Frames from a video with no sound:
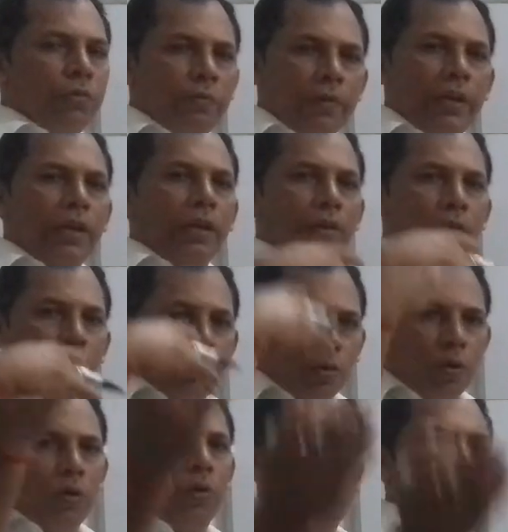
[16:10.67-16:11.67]
will
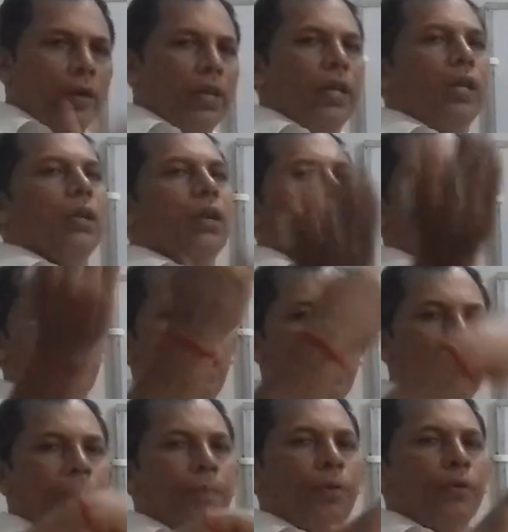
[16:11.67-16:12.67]
go in
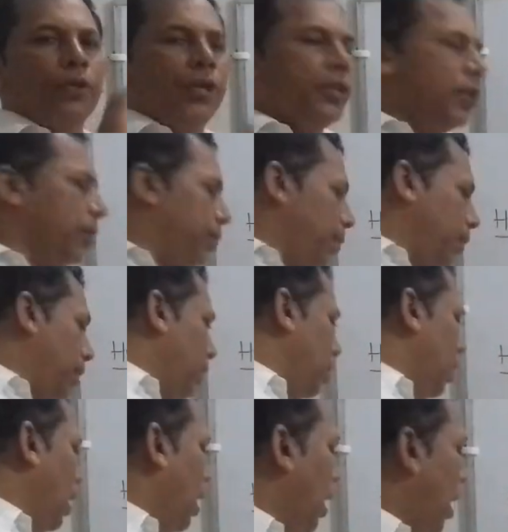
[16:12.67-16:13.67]
opposite
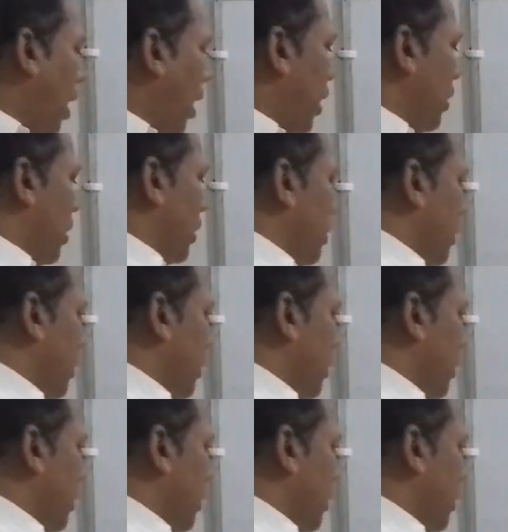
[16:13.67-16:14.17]
spin, and